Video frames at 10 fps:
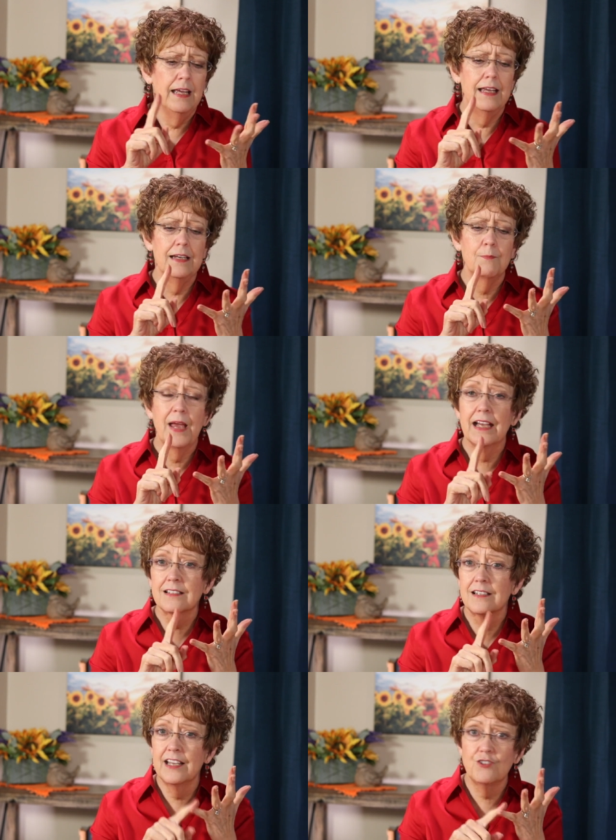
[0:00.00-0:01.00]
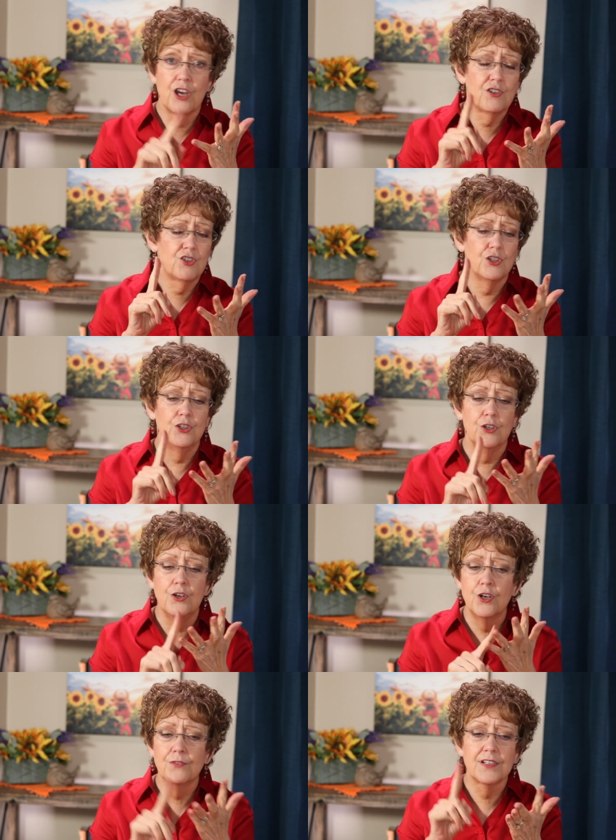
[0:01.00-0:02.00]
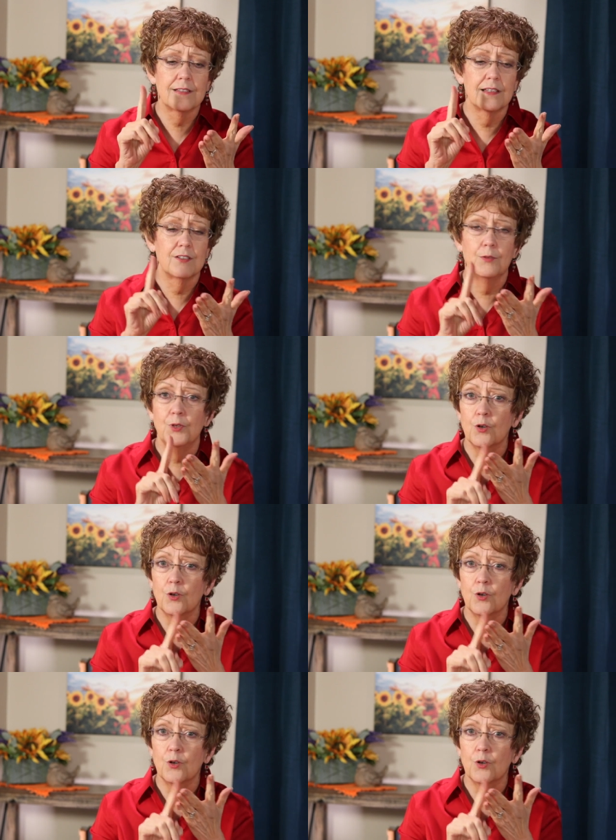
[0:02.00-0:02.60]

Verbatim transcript: It impacts digestion, your nervous system,